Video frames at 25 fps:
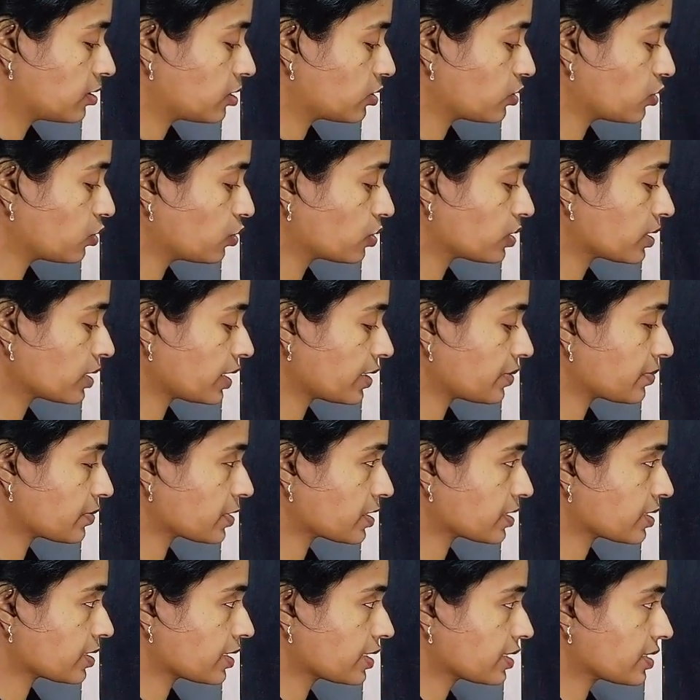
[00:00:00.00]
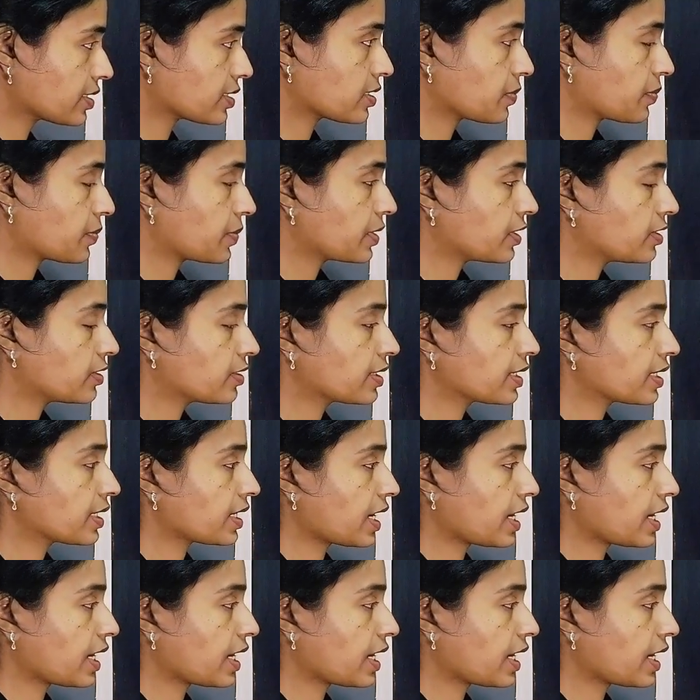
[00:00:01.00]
2 times 3 is appearing,